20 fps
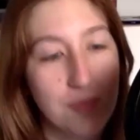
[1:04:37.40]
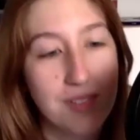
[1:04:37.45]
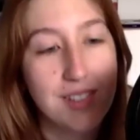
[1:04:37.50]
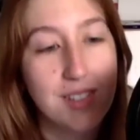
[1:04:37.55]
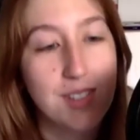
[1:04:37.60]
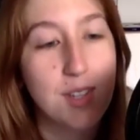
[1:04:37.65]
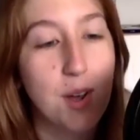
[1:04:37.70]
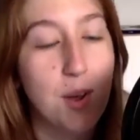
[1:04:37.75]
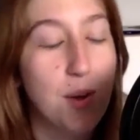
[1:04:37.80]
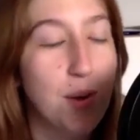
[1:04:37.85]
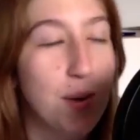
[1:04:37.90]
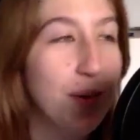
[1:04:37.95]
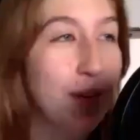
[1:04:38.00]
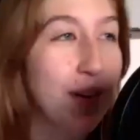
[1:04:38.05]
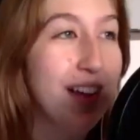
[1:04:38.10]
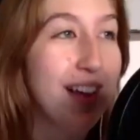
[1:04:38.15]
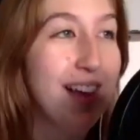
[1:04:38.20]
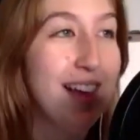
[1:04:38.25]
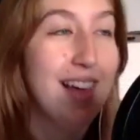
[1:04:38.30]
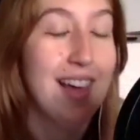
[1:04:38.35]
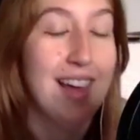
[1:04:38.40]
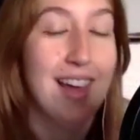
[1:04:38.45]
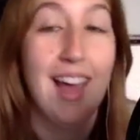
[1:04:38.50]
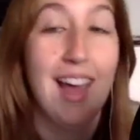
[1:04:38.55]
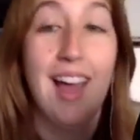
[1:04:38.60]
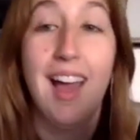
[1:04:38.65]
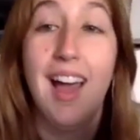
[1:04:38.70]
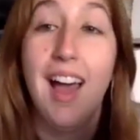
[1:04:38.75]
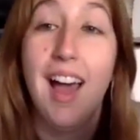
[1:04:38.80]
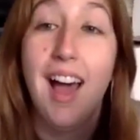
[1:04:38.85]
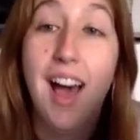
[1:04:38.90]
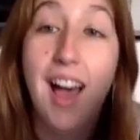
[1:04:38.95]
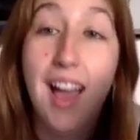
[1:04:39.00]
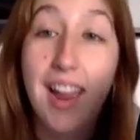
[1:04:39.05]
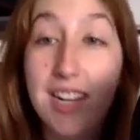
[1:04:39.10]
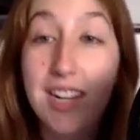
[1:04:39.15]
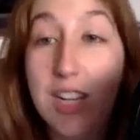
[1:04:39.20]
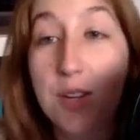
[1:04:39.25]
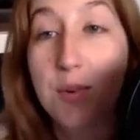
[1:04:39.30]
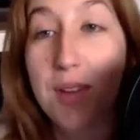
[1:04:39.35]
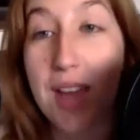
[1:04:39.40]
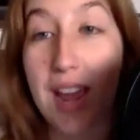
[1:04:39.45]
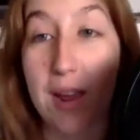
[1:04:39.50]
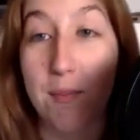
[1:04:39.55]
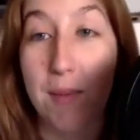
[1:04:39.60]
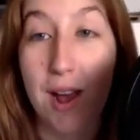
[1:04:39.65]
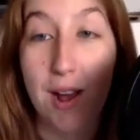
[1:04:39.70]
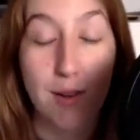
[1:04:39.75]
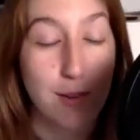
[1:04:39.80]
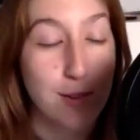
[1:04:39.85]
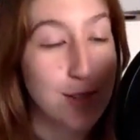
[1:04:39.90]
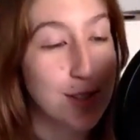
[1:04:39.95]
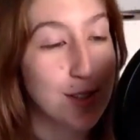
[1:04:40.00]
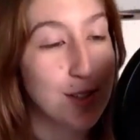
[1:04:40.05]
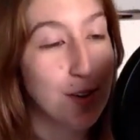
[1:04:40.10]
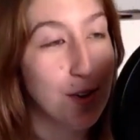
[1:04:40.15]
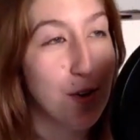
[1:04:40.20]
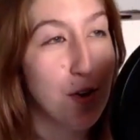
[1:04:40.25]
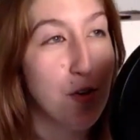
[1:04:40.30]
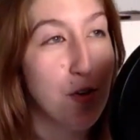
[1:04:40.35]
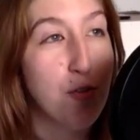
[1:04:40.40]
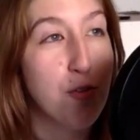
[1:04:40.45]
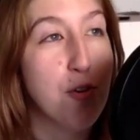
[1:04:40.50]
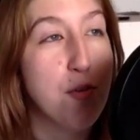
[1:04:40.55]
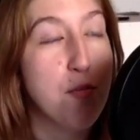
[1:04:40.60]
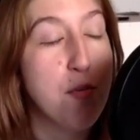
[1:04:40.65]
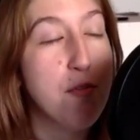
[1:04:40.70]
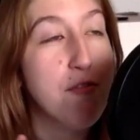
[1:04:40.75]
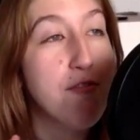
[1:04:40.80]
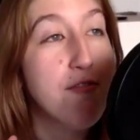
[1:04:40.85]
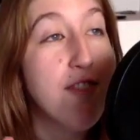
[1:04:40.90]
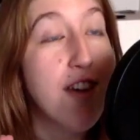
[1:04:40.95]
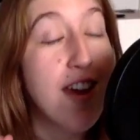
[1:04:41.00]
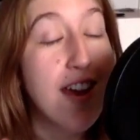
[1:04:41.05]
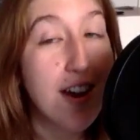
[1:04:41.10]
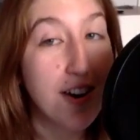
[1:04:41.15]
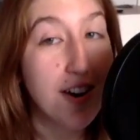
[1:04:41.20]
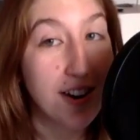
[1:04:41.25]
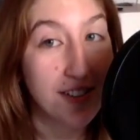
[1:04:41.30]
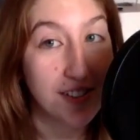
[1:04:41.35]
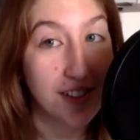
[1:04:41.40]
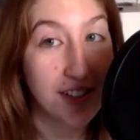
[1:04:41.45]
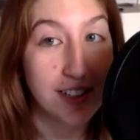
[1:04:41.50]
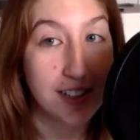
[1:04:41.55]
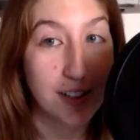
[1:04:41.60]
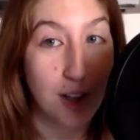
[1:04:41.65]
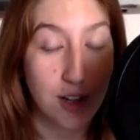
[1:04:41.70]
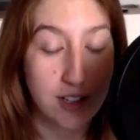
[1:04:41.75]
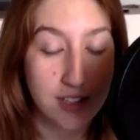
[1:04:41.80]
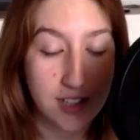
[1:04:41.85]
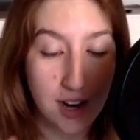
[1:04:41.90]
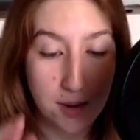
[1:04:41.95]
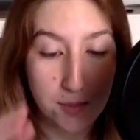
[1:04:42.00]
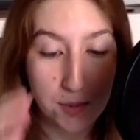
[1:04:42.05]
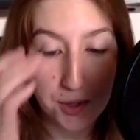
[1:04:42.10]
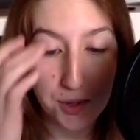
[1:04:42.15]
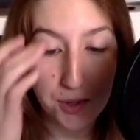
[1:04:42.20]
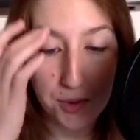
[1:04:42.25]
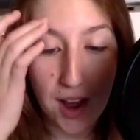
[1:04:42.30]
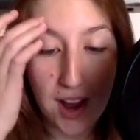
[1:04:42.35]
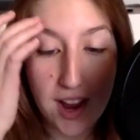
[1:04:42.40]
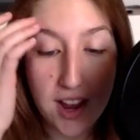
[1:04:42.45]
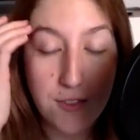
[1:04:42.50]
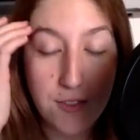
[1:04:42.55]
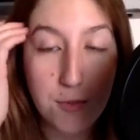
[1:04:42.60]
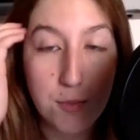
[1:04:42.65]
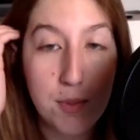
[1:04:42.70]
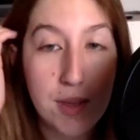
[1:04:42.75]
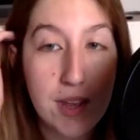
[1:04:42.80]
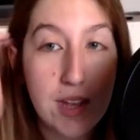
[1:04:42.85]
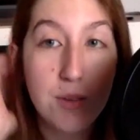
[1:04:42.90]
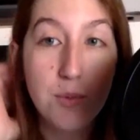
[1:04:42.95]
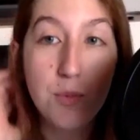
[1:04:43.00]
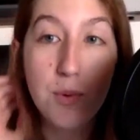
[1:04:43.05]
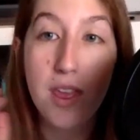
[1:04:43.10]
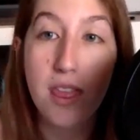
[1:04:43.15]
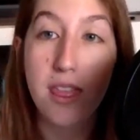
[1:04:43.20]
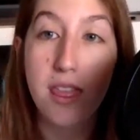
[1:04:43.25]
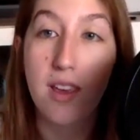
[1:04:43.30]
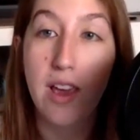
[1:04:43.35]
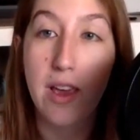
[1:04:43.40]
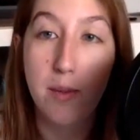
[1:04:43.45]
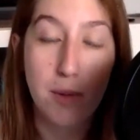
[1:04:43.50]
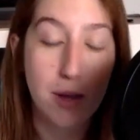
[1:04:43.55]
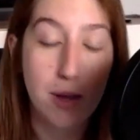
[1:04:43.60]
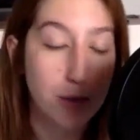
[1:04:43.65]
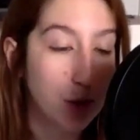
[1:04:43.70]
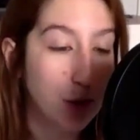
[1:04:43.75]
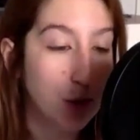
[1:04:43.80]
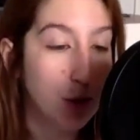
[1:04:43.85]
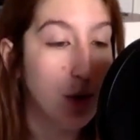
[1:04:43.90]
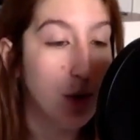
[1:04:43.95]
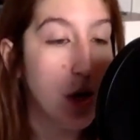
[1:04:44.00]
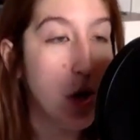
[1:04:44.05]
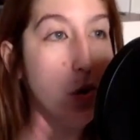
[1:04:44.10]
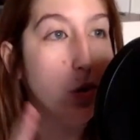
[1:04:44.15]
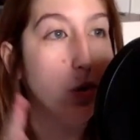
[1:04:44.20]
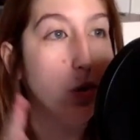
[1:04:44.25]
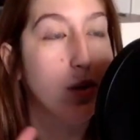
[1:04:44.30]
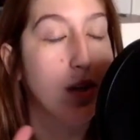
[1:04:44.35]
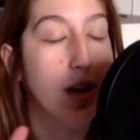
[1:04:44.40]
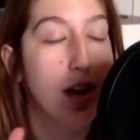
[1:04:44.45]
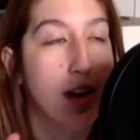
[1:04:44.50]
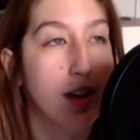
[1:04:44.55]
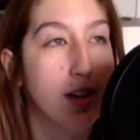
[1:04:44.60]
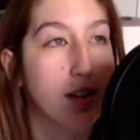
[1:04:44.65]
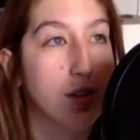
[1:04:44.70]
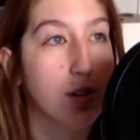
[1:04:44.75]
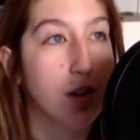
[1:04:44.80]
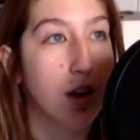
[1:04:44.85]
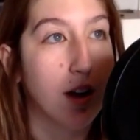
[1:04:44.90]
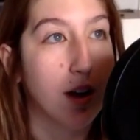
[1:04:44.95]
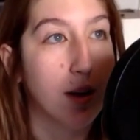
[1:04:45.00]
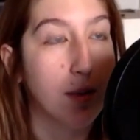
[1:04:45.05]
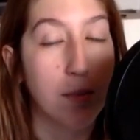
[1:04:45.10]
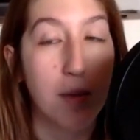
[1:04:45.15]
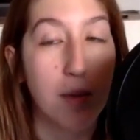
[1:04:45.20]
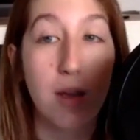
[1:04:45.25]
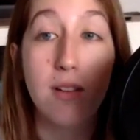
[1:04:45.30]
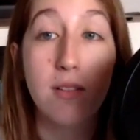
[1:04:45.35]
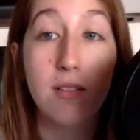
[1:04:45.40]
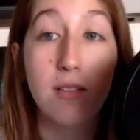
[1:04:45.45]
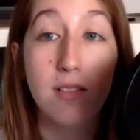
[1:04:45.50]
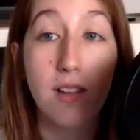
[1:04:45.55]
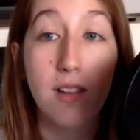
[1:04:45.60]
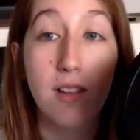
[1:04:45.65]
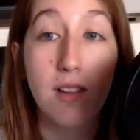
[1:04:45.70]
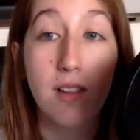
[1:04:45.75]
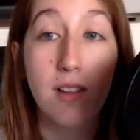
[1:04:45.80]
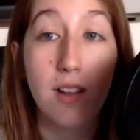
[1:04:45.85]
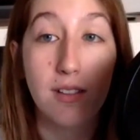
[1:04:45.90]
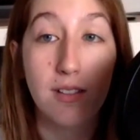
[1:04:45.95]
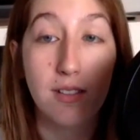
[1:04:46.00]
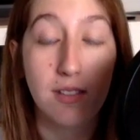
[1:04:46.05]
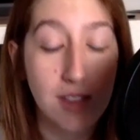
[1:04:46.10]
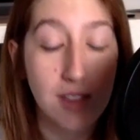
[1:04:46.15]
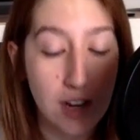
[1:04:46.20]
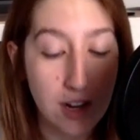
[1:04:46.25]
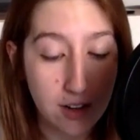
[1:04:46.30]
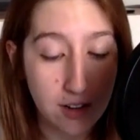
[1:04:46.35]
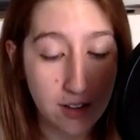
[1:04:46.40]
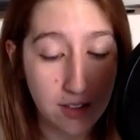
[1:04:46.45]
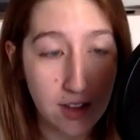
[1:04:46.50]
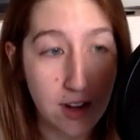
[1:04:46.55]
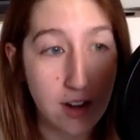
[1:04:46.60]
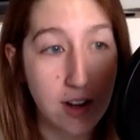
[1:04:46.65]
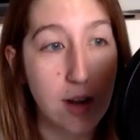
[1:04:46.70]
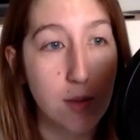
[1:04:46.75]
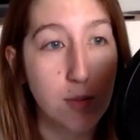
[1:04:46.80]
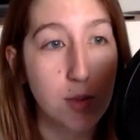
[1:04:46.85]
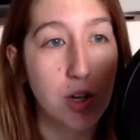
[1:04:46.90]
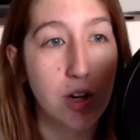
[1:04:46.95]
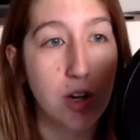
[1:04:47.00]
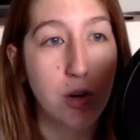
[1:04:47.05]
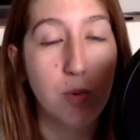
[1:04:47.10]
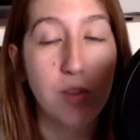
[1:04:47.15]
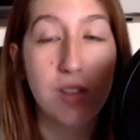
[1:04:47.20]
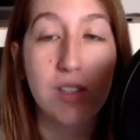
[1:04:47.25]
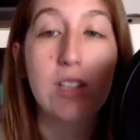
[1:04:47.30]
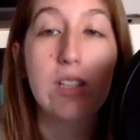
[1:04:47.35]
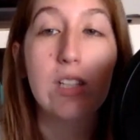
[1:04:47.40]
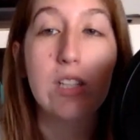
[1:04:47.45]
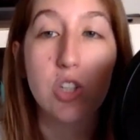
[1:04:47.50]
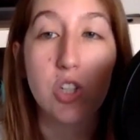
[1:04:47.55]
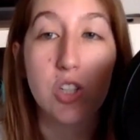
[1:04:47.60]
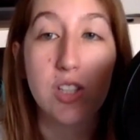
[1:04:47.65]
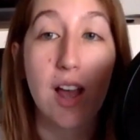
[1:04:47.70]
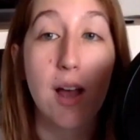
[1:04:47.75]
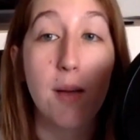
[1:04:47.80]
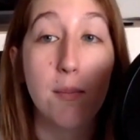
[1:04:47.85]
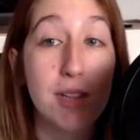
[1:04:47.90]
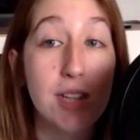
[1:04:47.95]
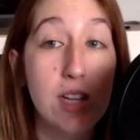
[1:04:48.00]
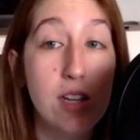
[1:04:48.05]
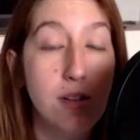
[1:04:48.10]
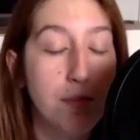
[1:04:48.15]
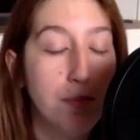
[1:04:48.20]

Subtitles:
So I knew Gamehouse from a very, very long time ago. I have been with Gamehouse Studios, and their game started with Delicious Emily,